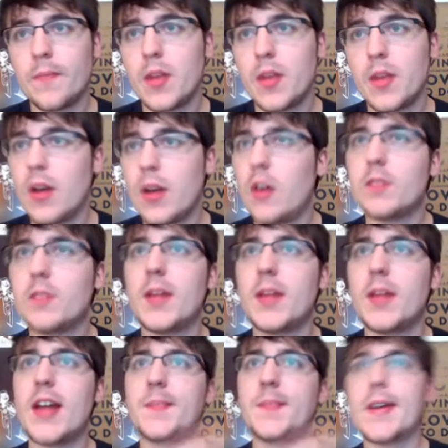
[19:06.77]
Ultimate
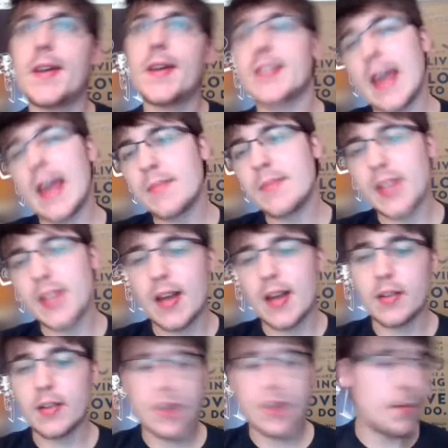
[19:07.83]
Xbox game
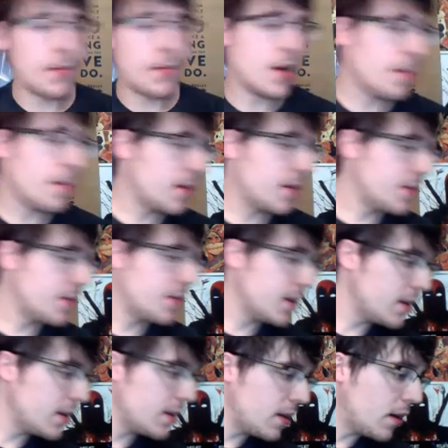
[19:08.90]
sales coming up. And if you
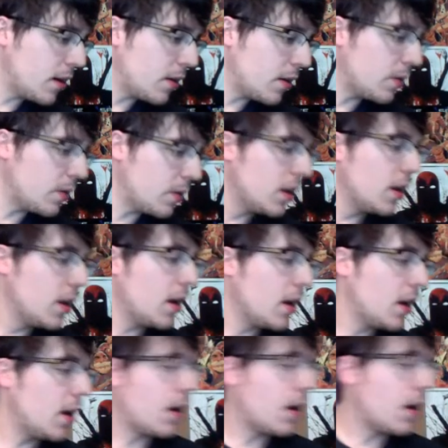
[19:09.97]
didn't know,
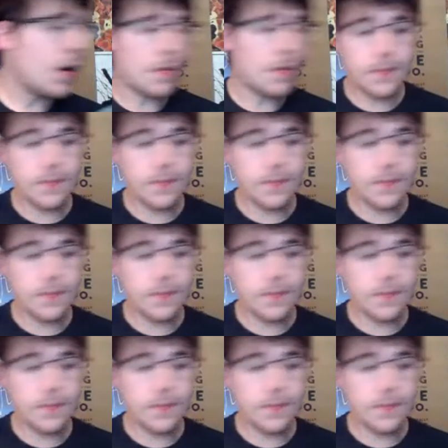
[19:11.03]
sorry,